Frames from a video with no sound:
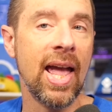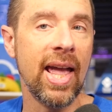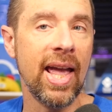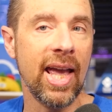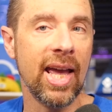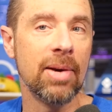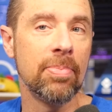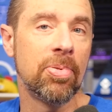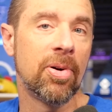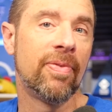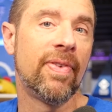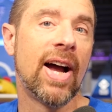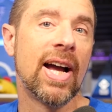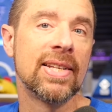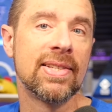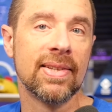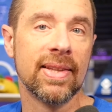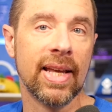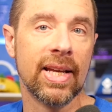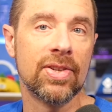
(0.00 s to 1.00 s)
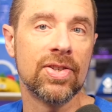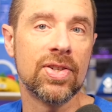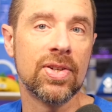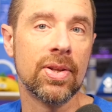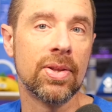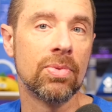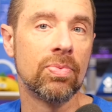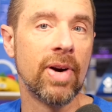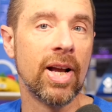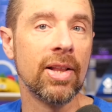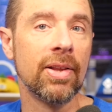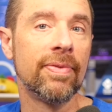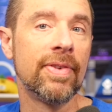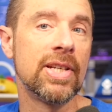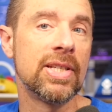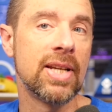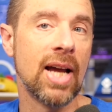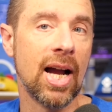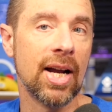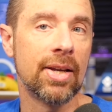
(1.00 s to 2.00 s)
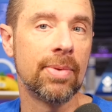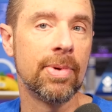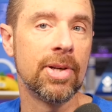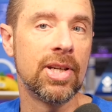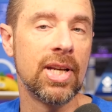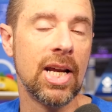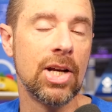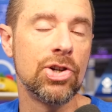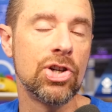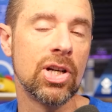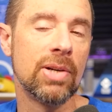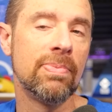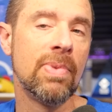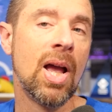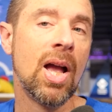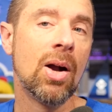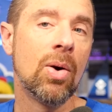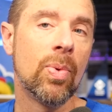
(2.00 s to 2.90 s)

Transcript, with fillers: and provides links to the relevant documentation,